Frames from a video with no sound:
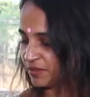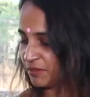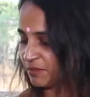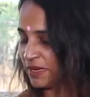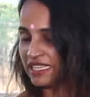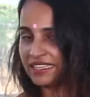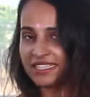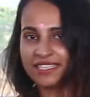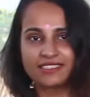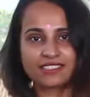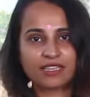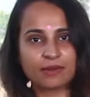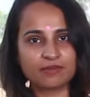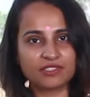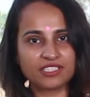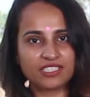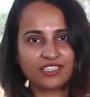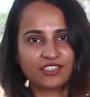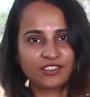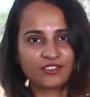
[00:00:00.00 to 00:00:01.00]
the methi
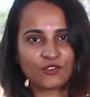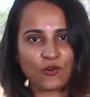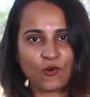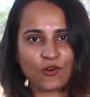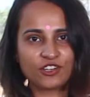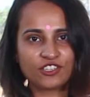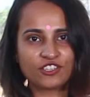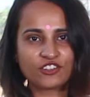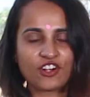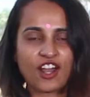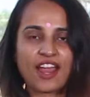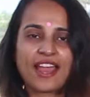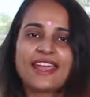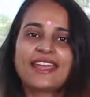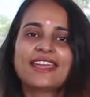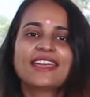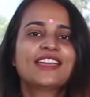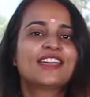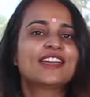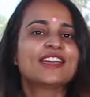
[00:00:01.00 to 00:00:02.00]
sabzi is all
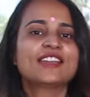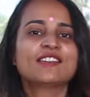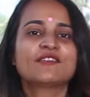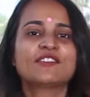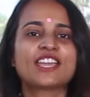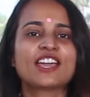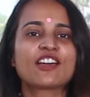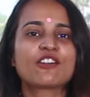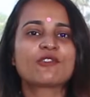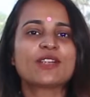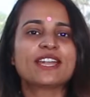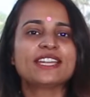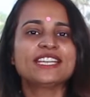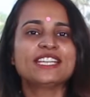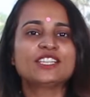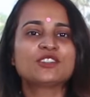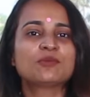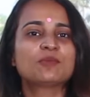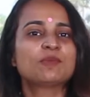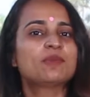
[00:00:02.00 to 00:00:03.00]
dry, we are
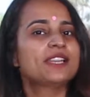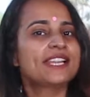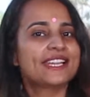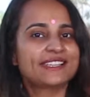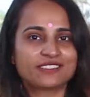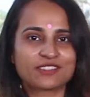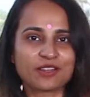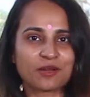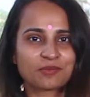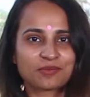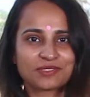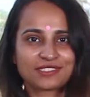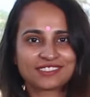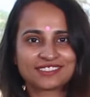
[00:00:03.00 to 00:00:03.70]
ready to plate it up.